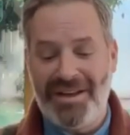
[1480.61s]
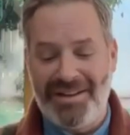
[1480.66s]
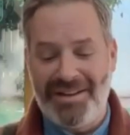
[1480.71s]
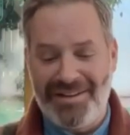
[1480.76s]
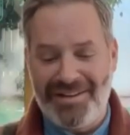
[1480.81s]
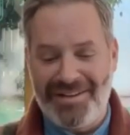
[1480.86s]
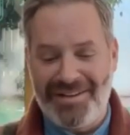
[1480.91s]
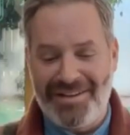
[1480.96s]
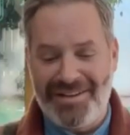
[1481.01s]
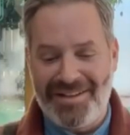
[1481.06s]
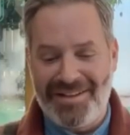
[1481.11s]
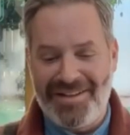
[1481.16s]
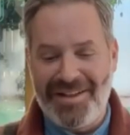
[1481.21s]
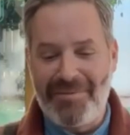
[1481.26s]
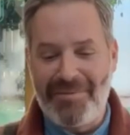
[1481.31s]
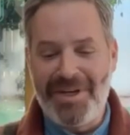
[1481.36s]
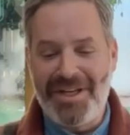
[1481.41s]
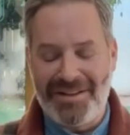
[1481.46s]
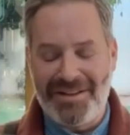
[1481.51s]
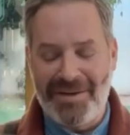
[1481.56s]
let
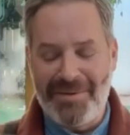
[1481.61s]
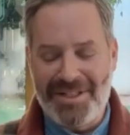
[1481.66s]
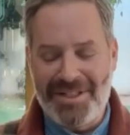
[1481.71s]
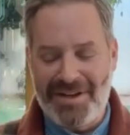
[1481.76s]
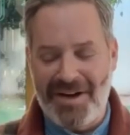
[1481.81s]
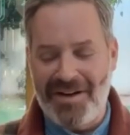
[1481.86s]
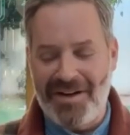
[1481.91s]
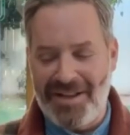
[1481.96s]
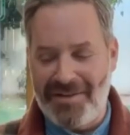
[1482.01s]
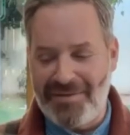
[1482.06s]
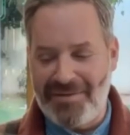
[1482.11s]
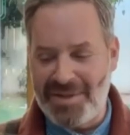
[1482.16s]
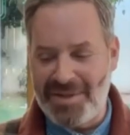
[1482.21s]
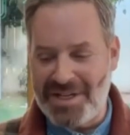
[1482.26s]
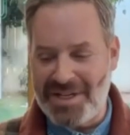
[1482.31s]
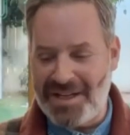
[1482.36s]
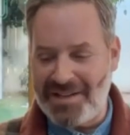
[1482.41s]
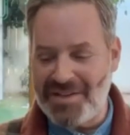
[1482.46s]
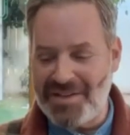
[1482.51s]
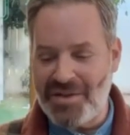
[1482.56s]
me talk on that for a second.
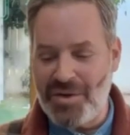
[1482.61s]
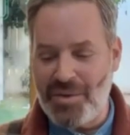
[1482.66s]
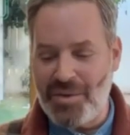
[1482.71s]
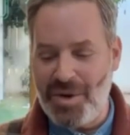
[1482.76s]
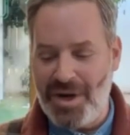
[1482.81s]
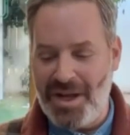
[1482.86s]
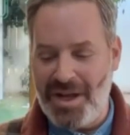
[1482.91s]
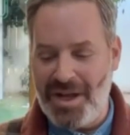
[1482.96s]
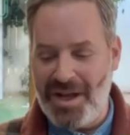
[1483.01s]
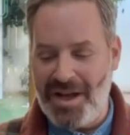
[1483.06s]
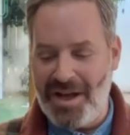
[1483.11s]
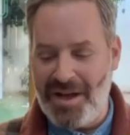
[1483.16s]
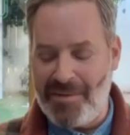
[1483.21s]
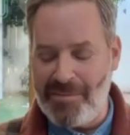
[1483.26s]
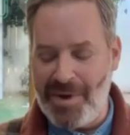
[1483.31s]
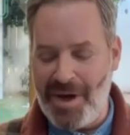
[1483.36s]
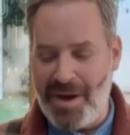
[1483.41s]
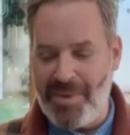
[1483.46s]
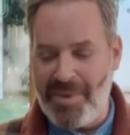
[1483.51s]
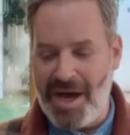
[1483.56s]
So
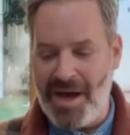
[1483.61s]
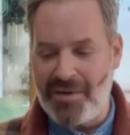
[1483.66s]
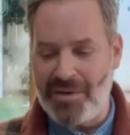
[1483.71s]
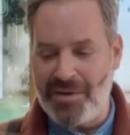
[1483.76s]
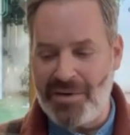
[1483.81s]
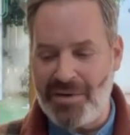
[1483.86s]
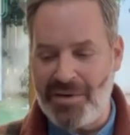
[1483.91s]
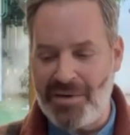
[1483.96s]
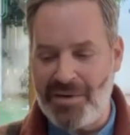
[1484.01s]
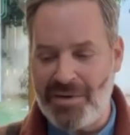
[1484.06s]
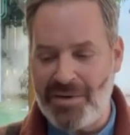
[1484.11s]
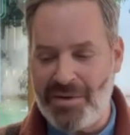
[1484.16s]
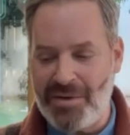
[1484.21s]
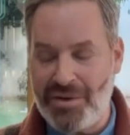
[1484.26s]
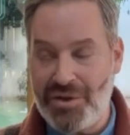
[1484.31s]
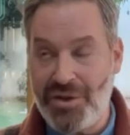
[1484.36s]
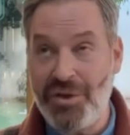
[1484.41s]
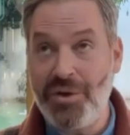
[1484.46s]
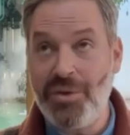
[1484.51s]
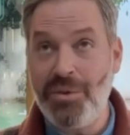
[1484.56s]
about
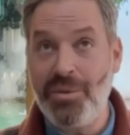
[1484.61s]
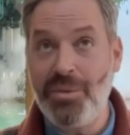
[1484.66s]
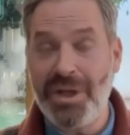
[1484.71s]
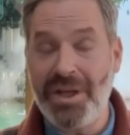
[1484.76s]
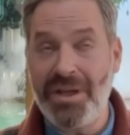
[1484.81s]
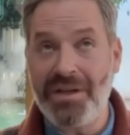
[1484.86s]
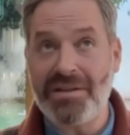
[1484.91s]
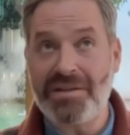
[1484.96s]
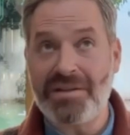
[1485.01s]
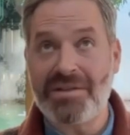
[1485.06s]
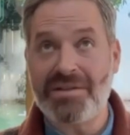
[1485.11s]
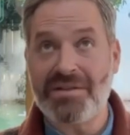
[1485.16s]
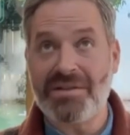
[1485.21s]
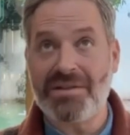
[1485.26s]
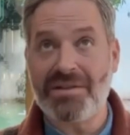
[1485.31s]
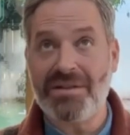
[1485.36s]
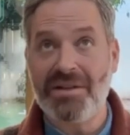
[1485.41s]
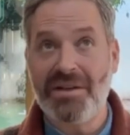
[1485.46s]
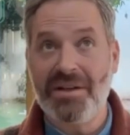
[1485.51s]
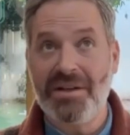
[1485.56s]
2
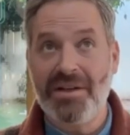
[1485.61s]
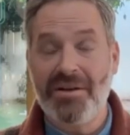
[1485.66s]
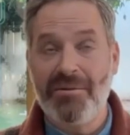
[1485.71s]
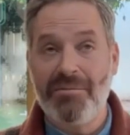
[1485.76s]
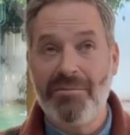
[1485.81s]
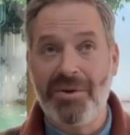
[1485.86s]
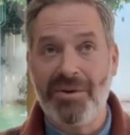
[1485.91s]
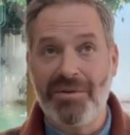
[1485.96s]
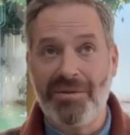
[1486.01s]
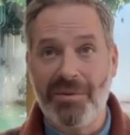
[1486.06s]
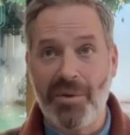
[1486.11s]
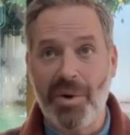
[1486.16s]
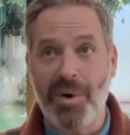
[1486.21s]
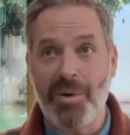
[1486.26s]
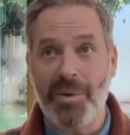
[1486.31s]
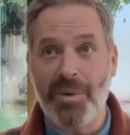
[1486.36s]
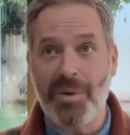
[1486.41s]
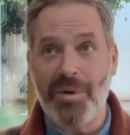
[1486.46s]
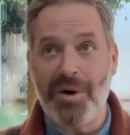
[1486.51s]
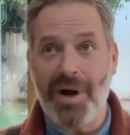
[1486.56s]
weeks
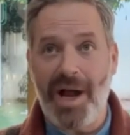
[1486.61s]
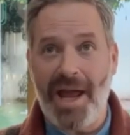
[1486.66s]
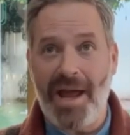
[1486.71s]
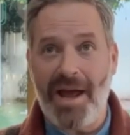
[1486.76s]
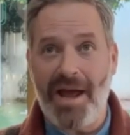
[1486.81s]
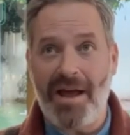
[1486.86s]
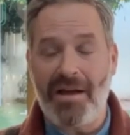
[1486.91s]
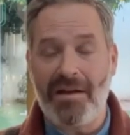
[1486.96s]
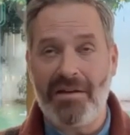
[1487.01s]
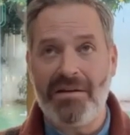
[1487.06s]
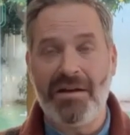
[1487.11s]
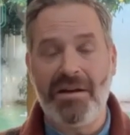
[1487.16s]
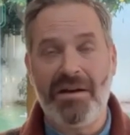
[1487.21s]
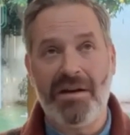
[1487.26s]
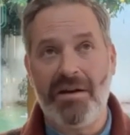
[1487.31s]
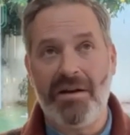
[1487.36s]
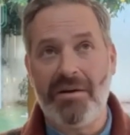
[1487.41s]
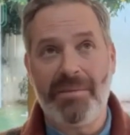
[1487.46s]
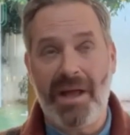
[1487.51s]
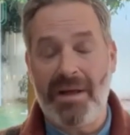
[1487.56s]
before we were
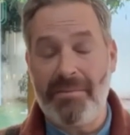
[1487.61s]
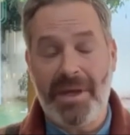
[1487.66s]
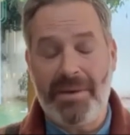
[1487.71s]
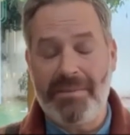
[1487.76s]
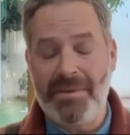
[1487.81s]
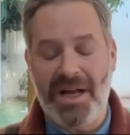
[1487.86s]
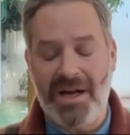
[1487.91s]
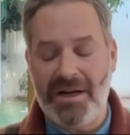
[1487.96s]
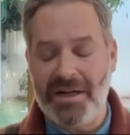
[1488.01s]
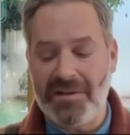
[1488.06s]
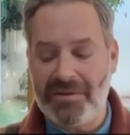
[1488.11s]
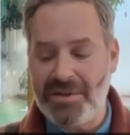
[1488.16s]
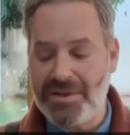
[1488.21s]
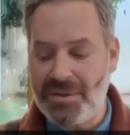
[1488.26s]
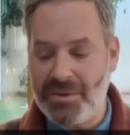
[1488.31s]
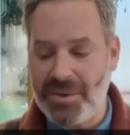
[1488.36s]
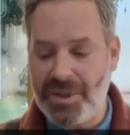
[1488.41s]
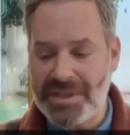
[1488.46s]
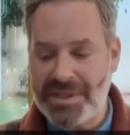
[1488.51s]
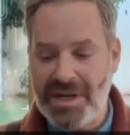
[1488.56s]
No, maybe not even
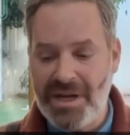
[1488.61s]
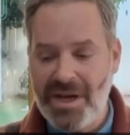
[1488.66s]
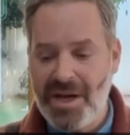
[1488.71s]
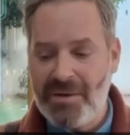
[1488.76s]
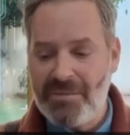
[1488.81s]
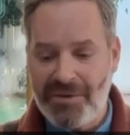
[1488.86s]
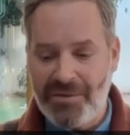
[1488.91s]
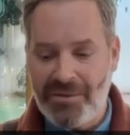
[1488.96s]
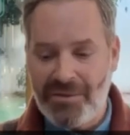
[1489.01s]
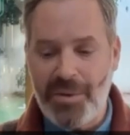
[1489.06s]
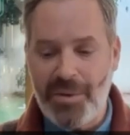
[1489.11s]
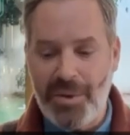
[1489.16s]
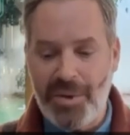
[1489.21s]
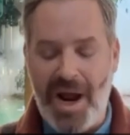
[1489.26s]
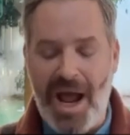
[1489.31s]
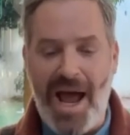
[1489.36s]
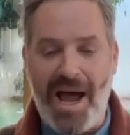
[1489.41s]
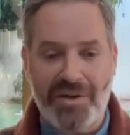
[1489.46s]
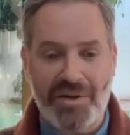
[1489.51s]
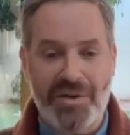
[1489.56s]
2 weeks before we were
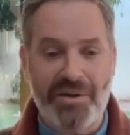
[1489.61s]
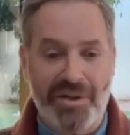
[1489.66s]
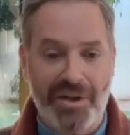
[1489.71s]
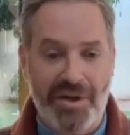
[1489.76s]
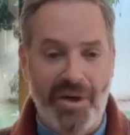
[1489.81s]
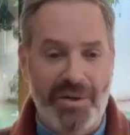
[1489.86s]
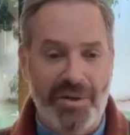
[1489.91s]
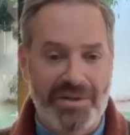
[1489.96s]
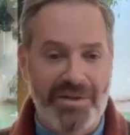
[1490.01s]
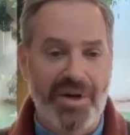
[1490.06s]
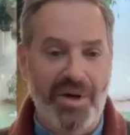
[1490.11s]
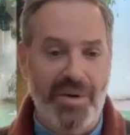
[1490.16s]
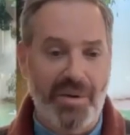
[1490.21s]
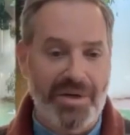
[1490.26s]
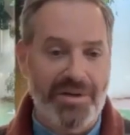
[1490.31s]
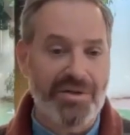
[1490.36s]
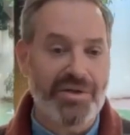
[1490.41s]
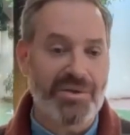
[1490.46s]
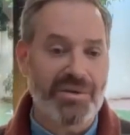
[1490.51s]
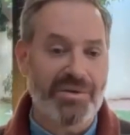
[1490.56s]
actually going to go in and
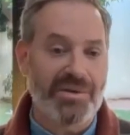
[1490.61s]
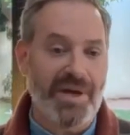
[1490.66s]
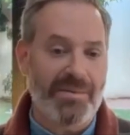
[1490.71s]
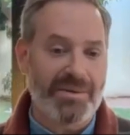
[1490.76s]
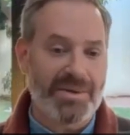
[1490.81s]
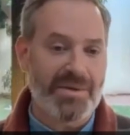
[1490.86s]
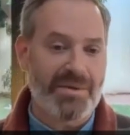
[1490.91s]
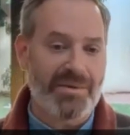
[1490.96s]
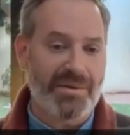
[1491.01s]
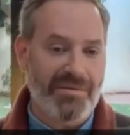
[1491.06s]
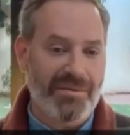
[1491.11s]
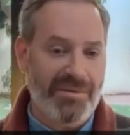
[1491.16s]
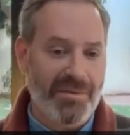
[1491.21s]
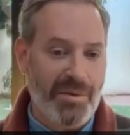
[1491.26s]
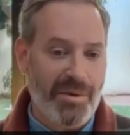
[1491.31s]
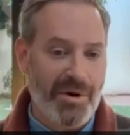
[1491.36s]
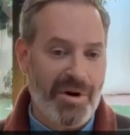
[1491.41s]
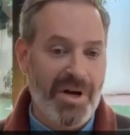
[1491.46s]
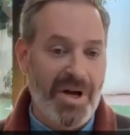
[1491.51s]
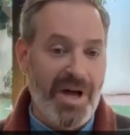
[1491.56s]
shoot episode 3 and 4.
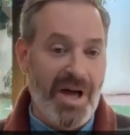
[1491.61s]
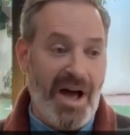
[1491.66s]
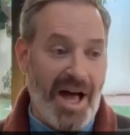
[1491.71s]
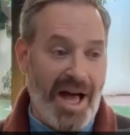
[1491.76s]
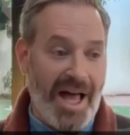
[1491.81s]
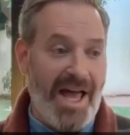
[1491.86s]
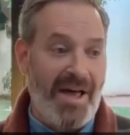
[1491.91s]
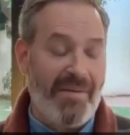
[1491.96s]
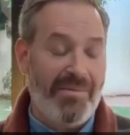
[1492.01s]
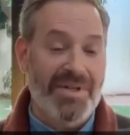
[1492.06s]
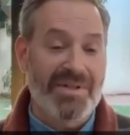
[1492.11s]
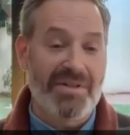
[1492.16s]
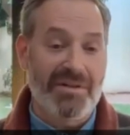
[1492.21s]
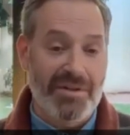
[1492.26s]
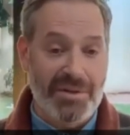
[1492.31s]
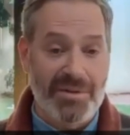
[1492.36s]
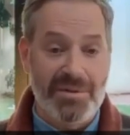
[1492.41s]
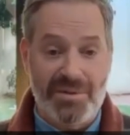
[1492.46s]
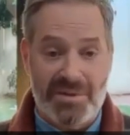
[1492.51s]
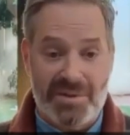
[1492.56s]
I happened to
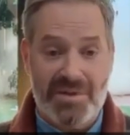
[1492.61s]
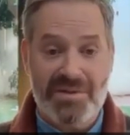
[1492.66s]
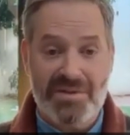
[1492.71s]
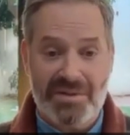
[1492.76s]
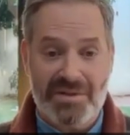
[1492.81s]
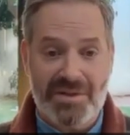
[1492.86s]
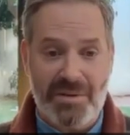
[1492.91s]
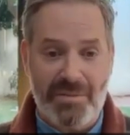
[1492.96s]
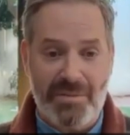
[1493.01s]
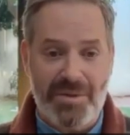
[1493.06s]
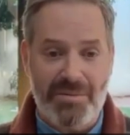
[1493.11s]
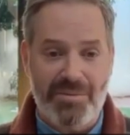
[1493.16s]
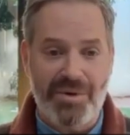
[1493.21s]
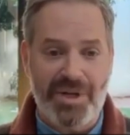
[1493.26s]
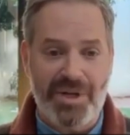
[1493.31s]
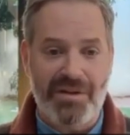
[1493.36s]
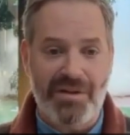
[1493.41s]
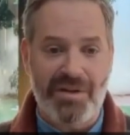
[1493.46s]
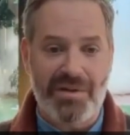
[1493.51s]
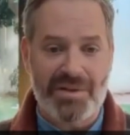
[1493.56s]
lose somebody pretty
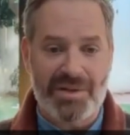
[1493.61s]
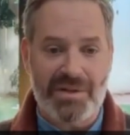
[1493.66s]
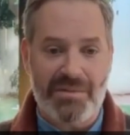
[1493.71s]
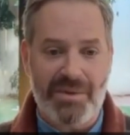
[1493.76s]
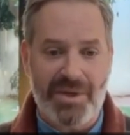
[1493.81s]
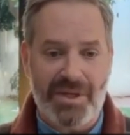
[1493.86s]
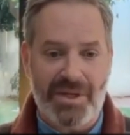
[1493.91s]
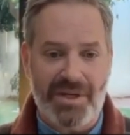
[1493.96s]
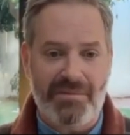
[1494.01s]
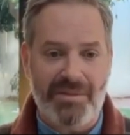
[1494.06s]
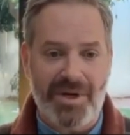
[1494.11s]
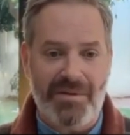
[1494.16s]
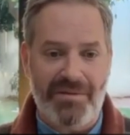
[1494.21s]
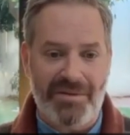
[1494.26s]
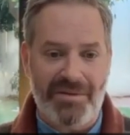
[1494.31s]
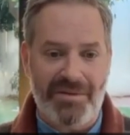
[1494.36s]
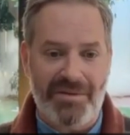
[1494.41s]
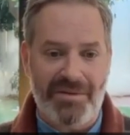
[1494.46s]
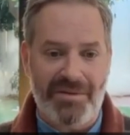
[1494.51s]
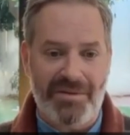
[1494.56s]
close to me and my
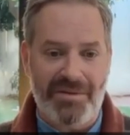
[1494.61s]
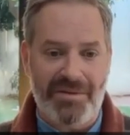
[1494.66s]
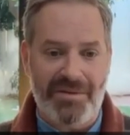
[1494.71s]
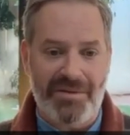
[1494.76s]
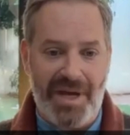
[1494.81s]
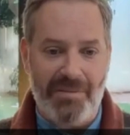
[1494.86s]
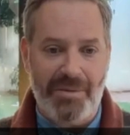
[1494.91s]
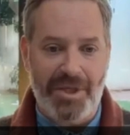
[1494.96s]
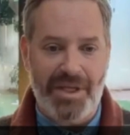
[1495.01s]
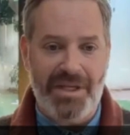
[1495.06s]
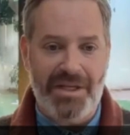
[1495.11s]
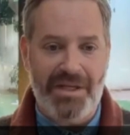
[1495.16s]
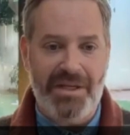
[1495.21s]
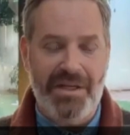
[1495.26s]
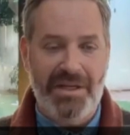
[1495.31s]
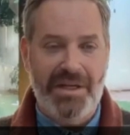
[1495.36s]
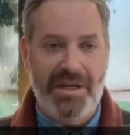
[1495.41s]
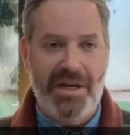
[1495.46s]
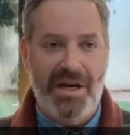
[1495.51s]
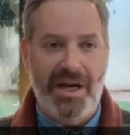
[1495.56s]

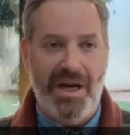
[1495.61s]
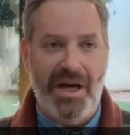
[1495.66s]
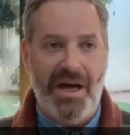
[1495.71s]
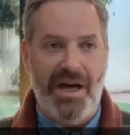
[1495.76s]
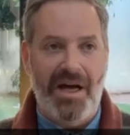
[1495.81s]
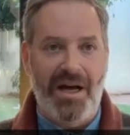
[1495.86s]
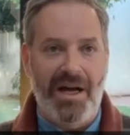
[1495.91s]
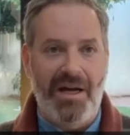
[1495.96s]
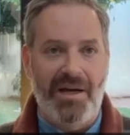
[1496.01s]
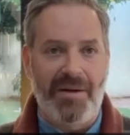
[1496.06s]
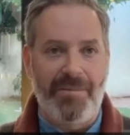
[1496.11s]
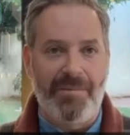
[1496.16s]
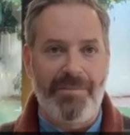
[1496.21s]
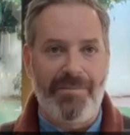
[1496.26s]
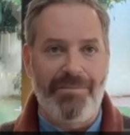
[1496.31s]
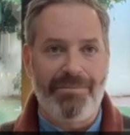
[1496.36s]
family, and